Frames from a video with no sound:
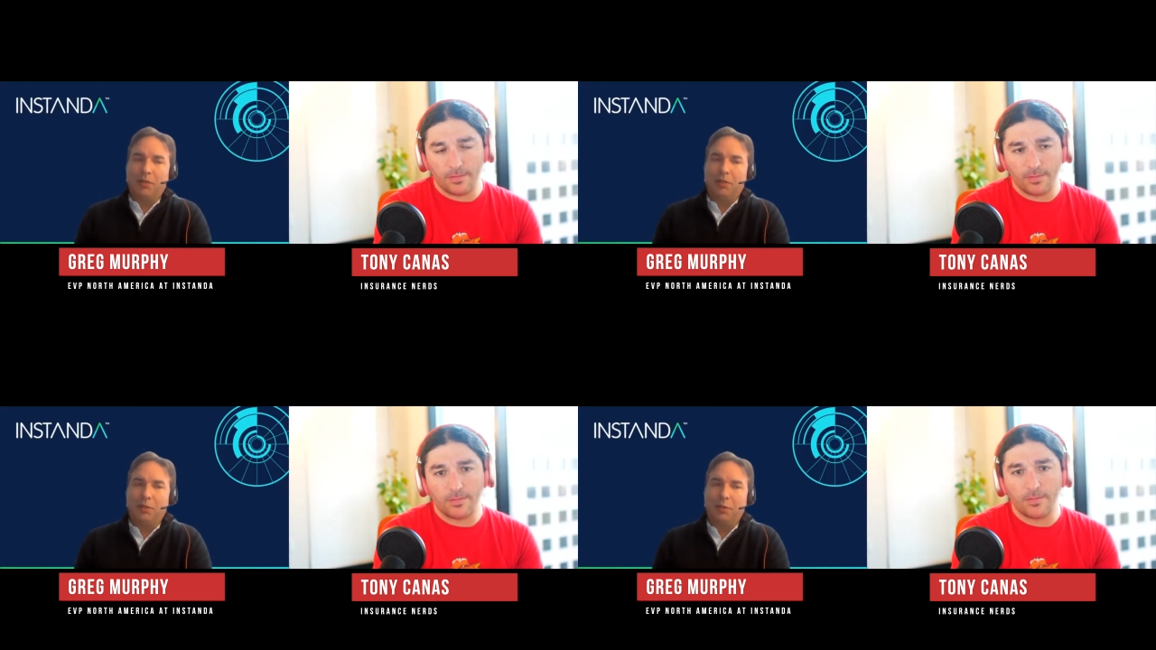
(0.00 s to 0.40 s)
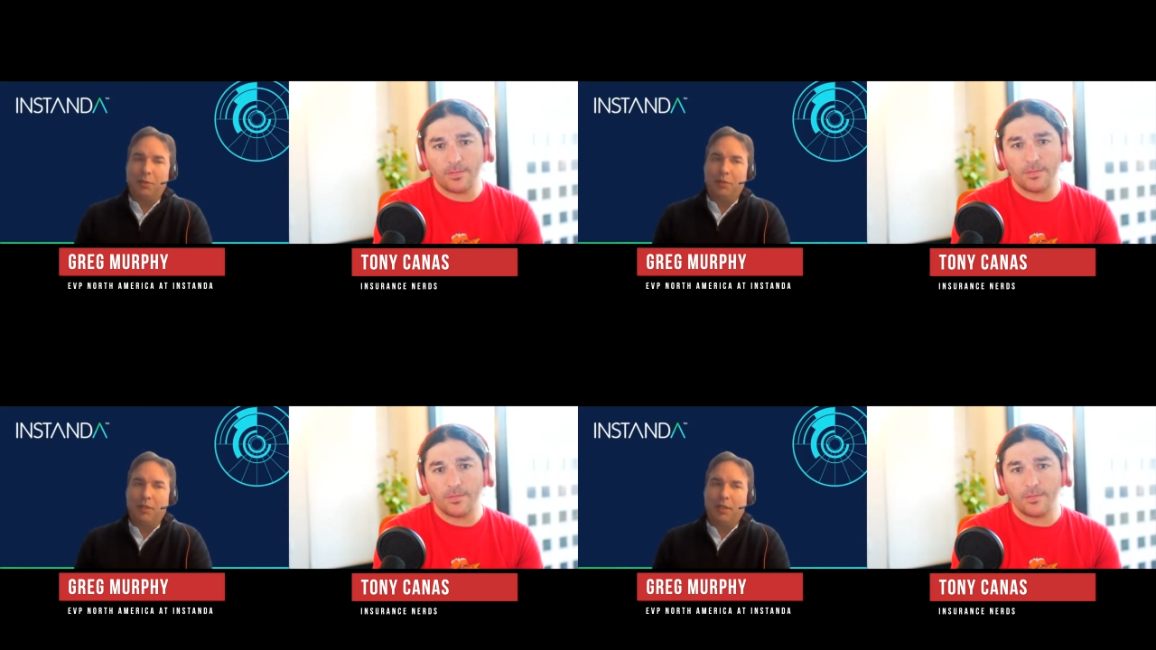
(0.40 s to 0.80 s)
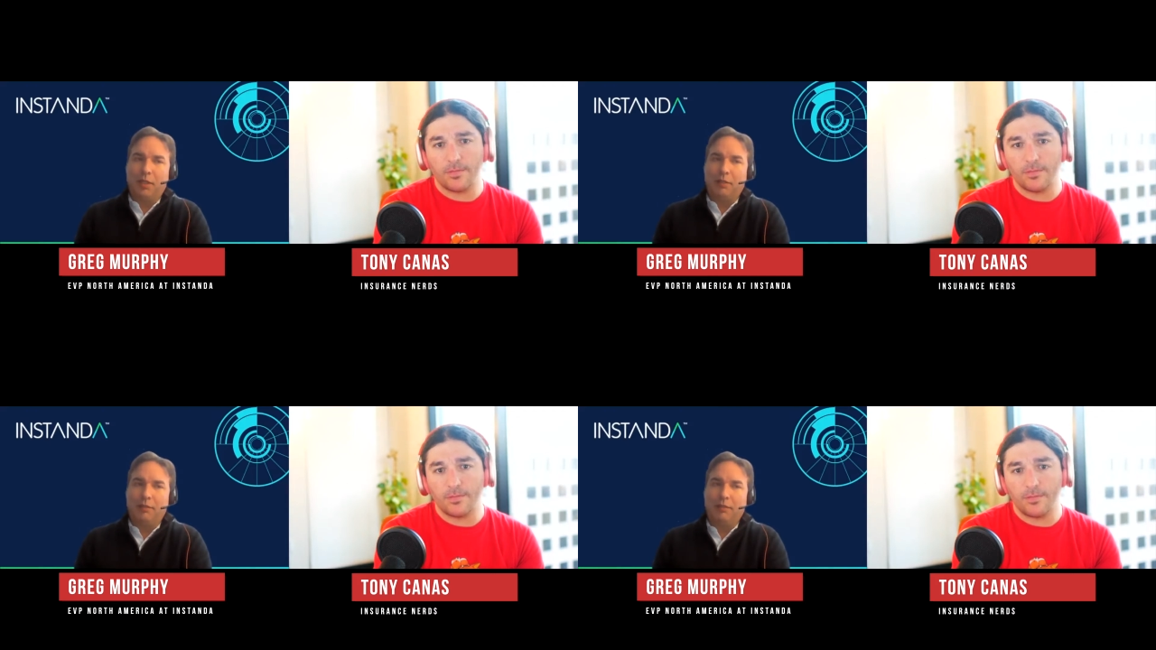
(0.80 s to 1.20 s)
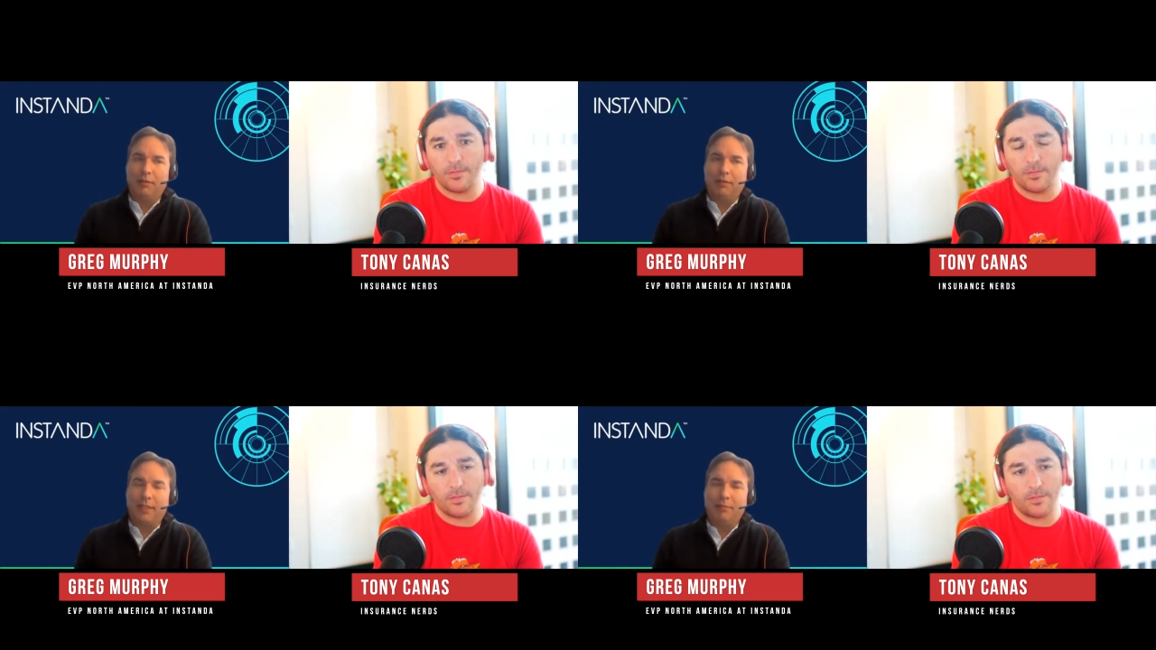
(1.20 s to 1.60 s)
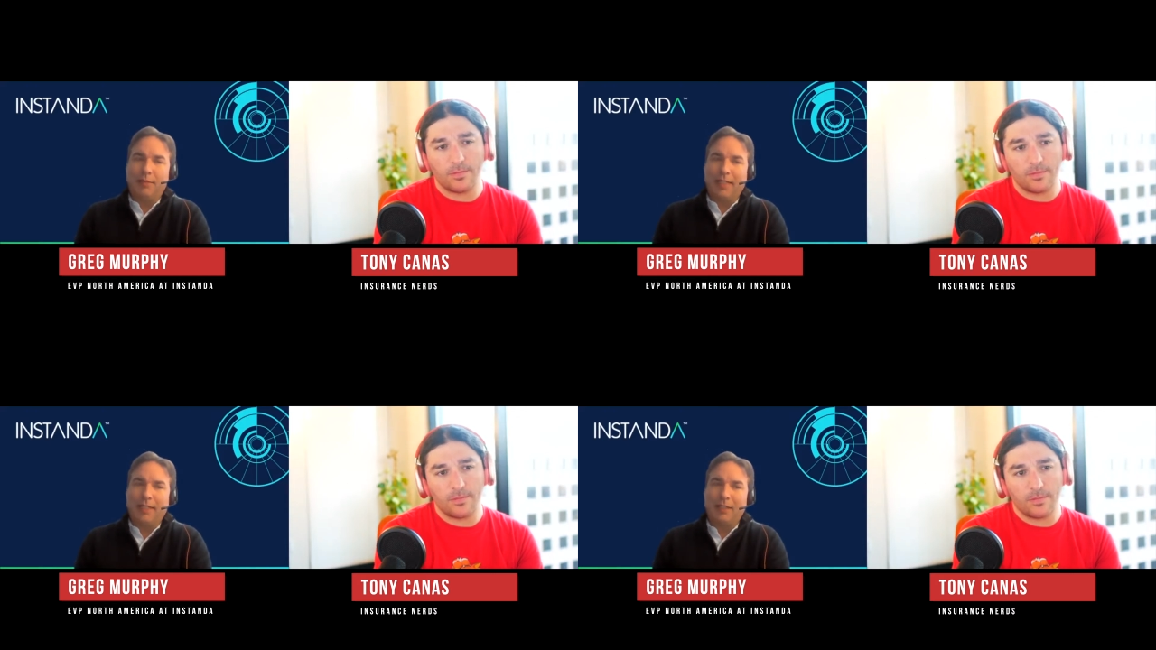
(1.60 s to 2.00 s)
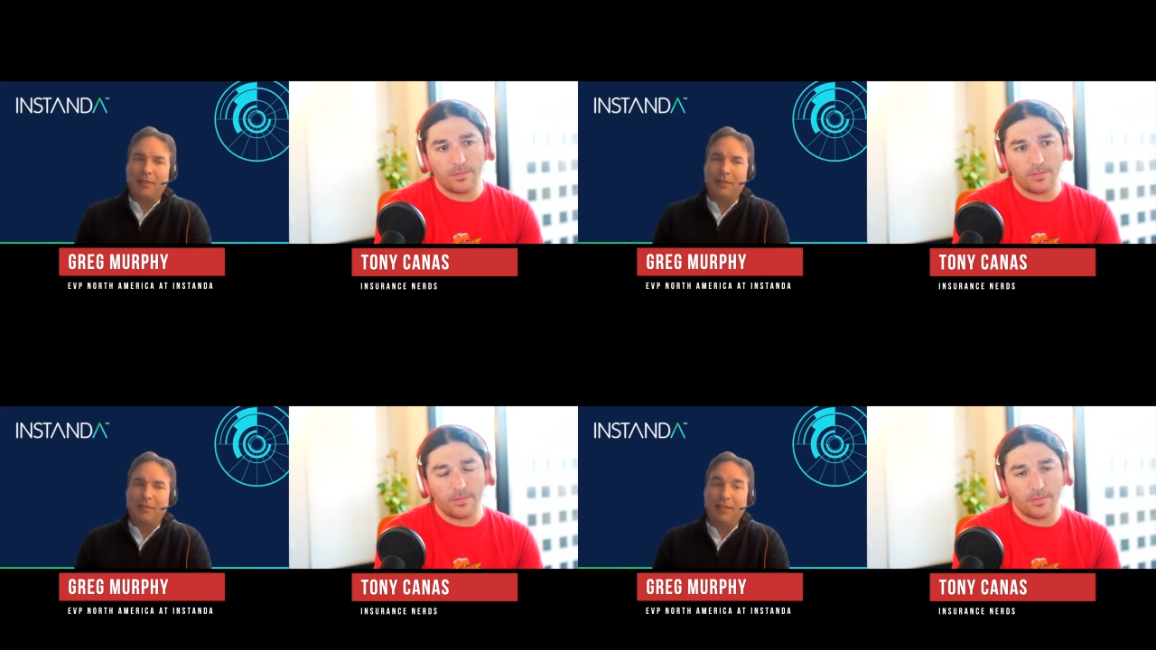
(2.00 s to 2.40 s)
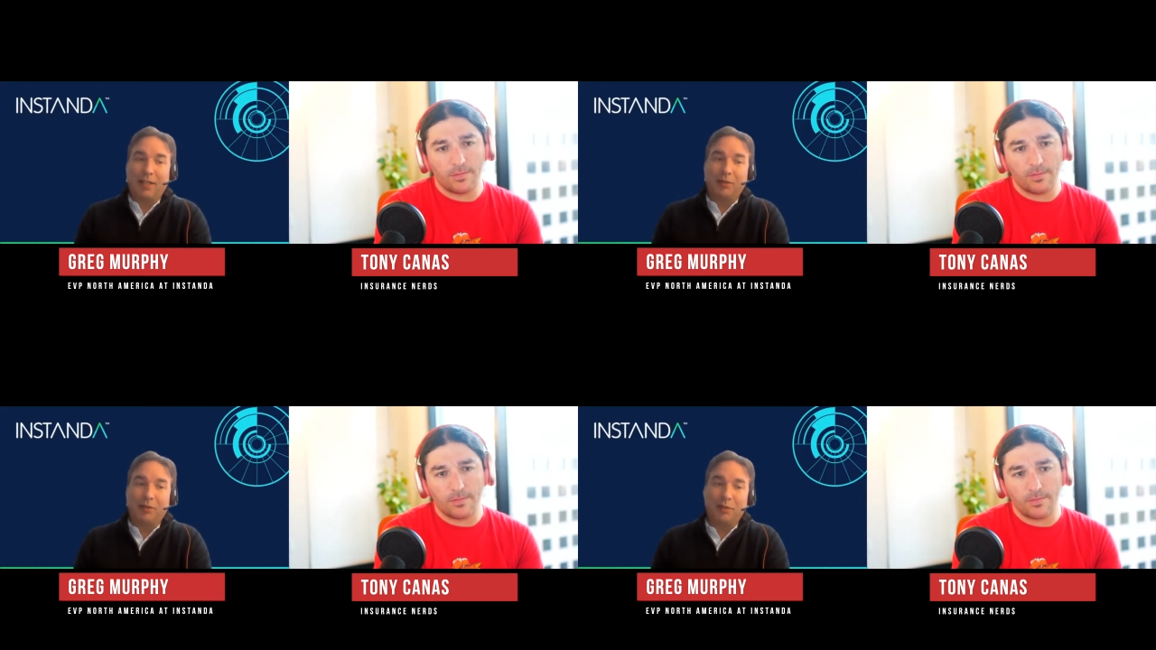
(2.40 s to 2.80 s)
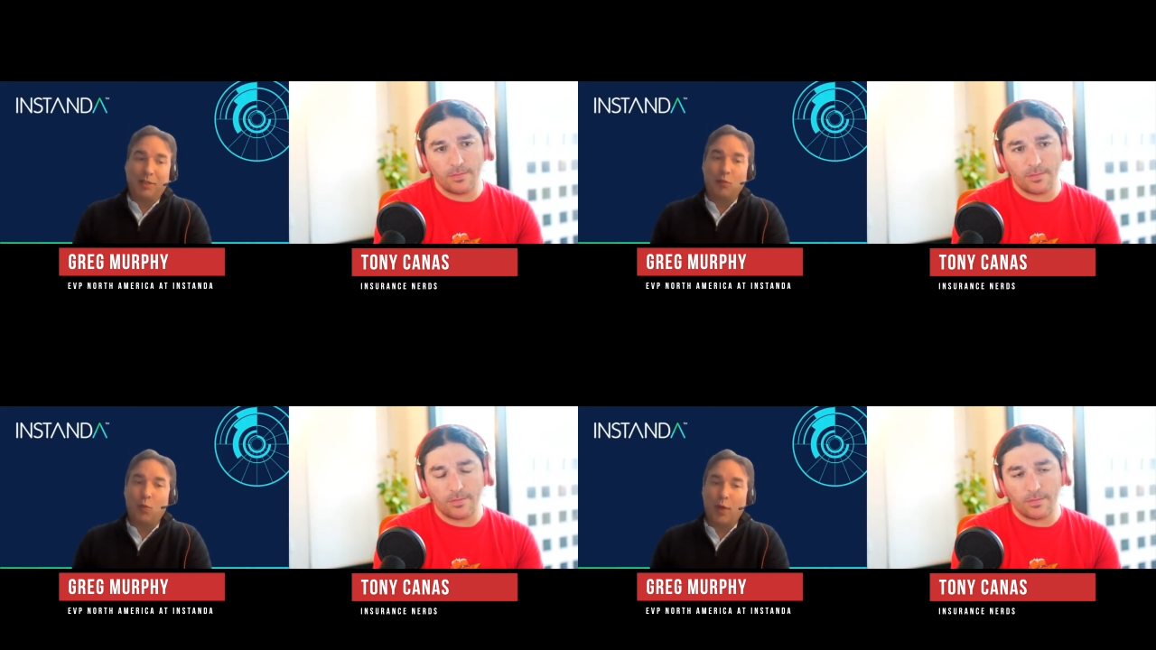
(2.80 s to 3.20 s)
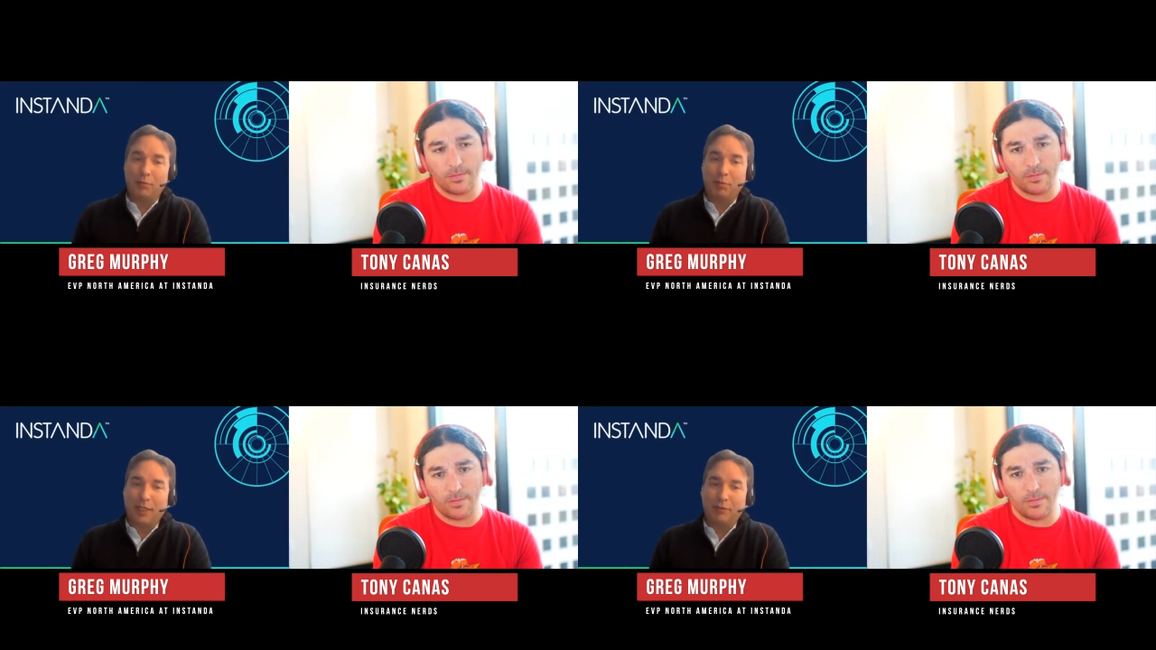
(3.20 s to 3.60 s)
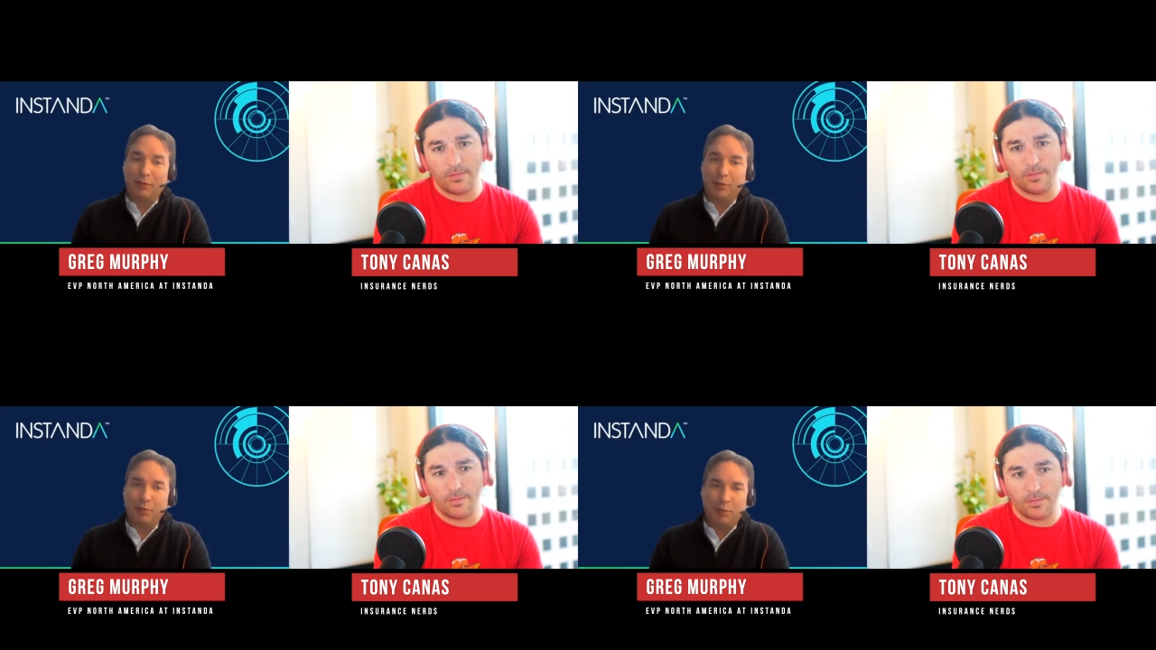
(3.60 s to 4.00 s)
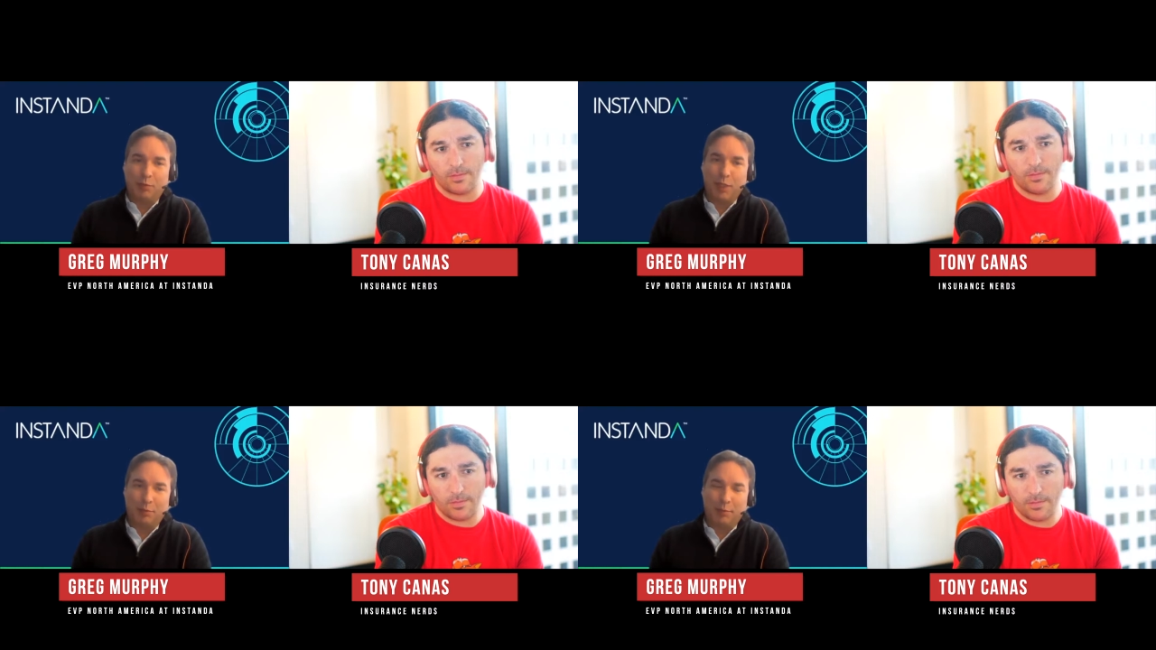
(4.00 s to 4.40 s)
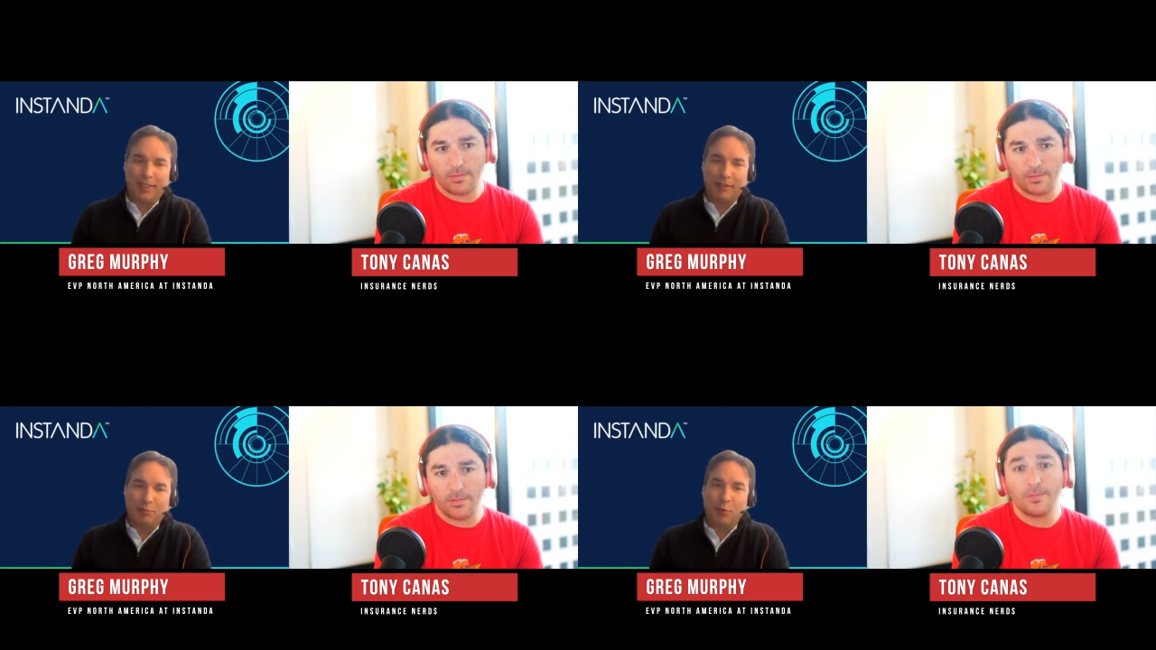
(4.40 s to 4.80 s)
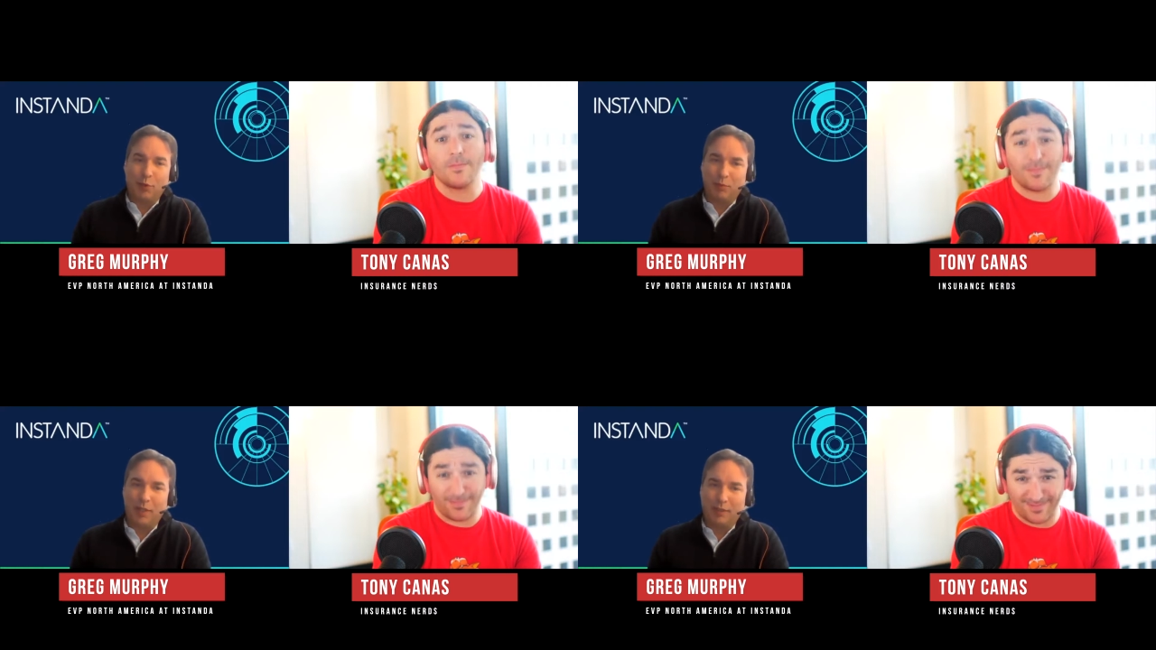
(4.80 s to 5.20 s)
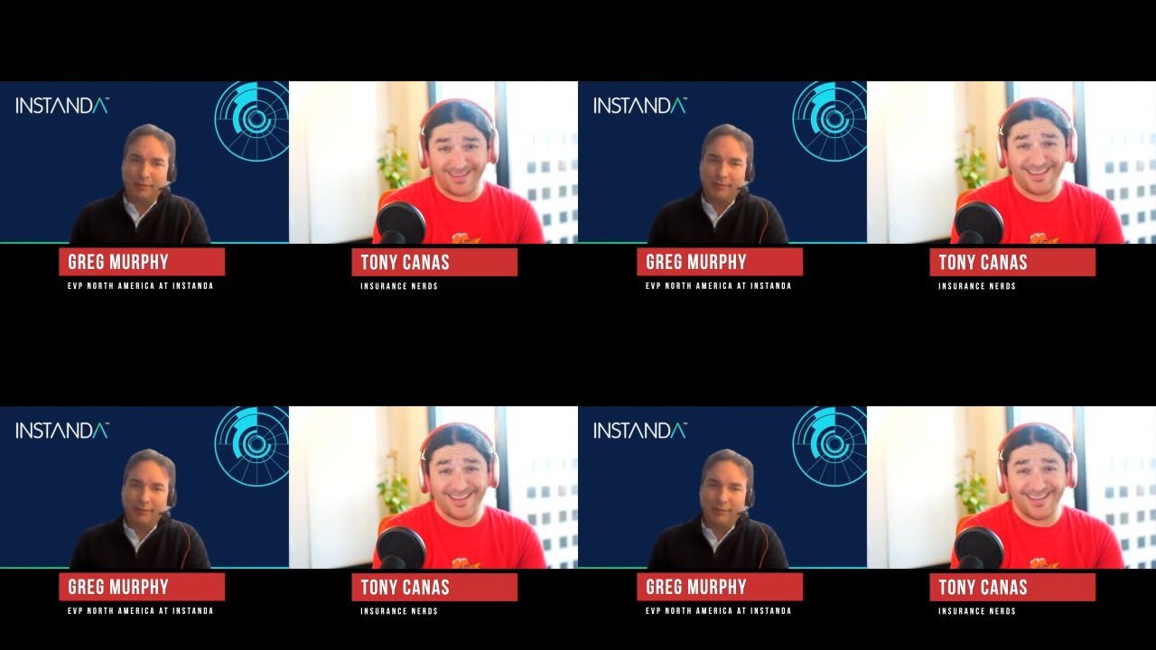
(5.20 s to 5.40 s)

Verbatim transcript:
Speaker 1: you are in many cases, not only do you have one platform, but you probably have more than one.